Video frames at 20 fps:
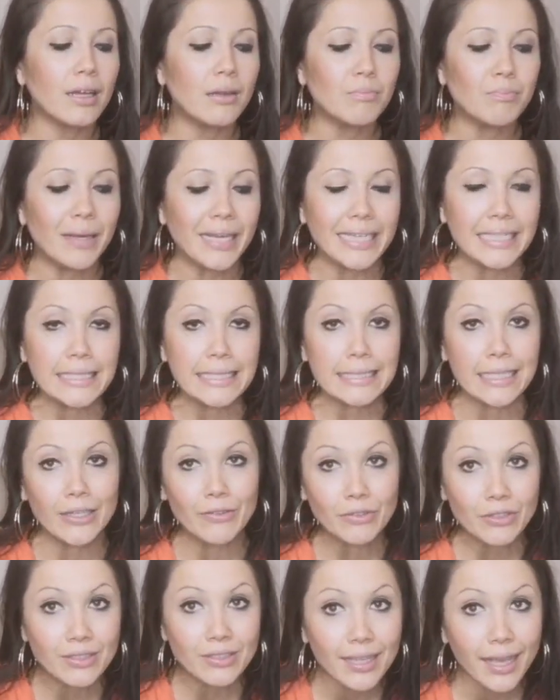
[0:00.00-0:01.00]
making
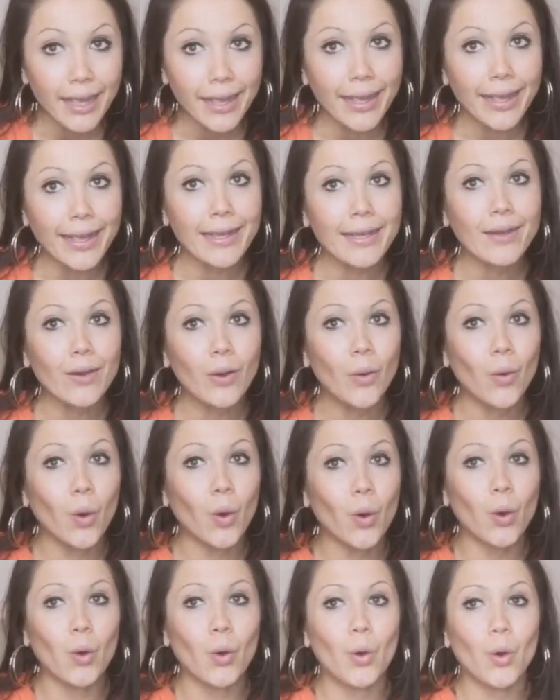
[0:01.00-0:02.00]
yourself sick
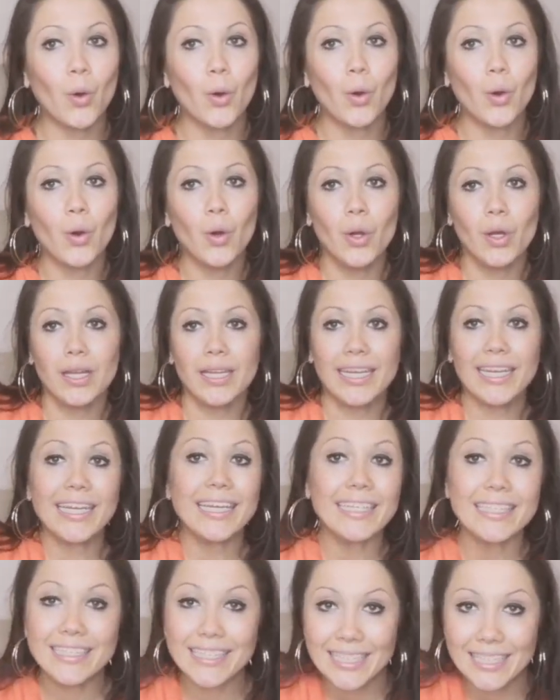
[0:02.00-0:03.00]
or
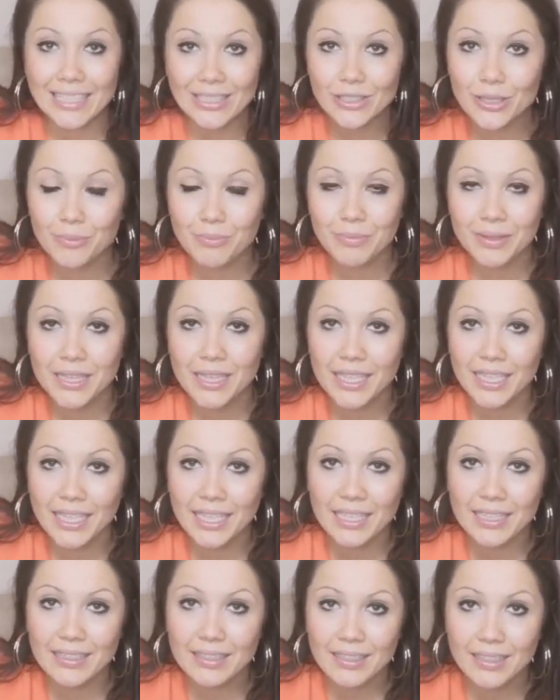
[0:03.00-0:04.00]
eating
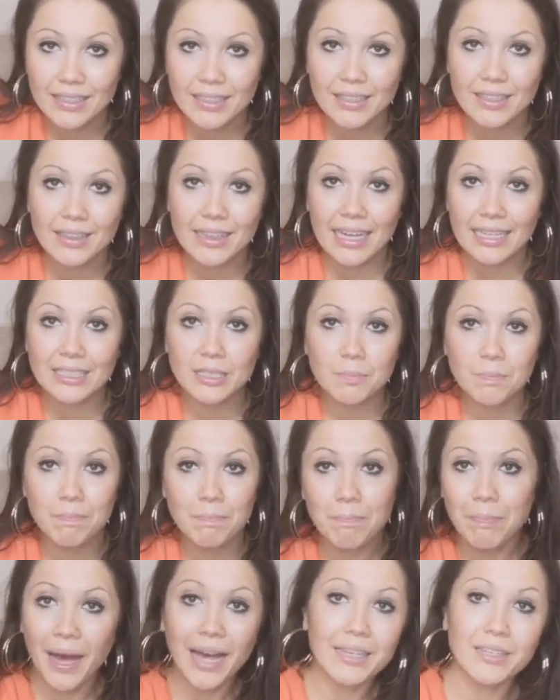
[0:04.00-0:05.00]
something that's
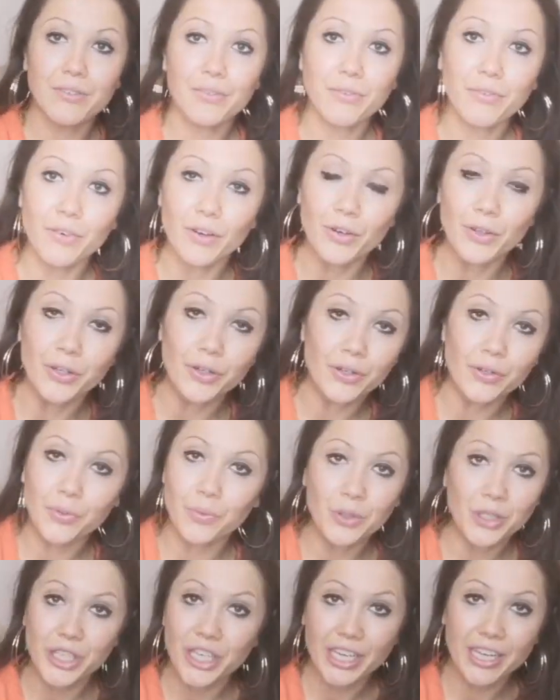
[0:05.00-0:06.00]
bad for
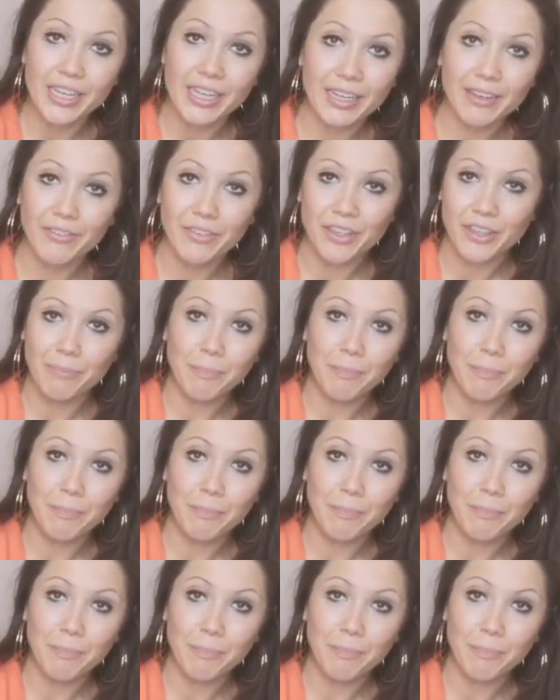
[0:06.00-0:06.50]
you if you're